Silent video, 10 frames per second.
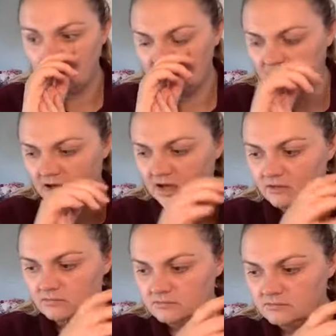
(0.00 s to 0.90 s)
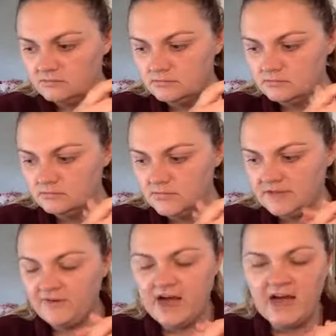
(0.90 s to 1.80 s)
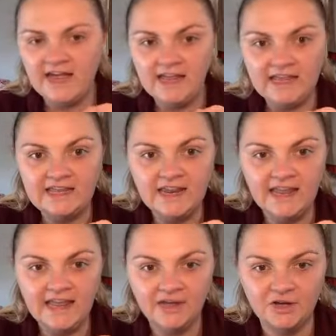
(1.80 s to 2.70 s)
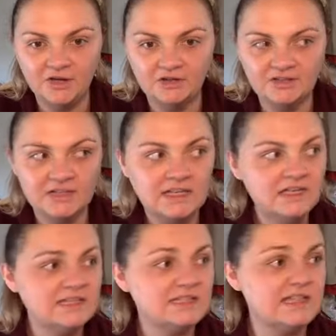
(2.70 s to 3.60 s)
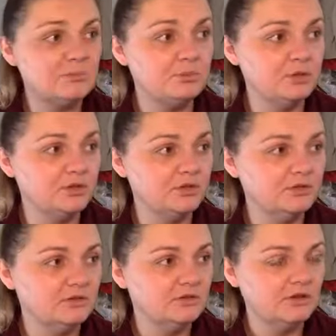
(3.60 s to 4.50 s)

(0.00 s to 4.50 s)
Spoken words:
if I inhale deep blue,